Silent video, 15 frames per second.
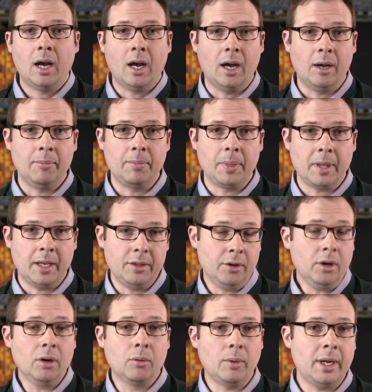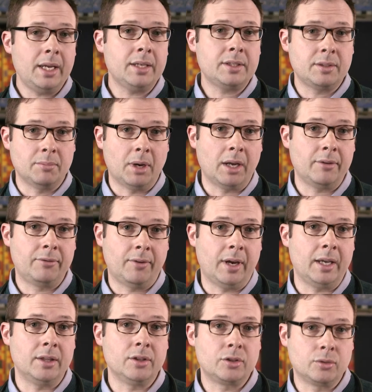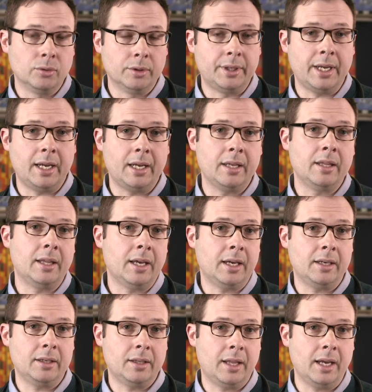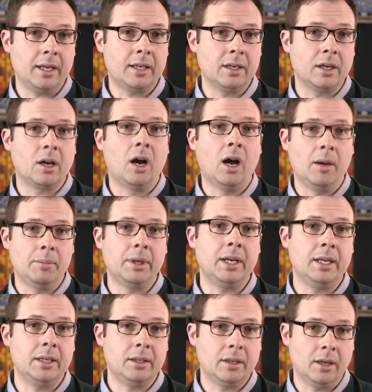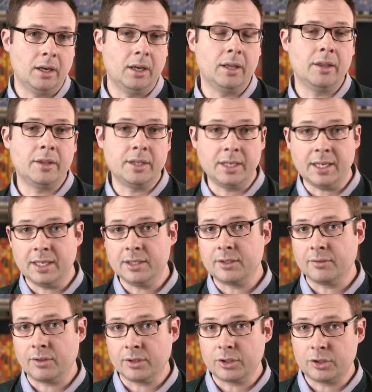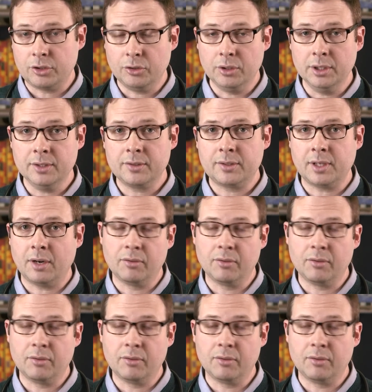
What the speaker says: And there are ways to modify the school day that can accommodate the needs of their students.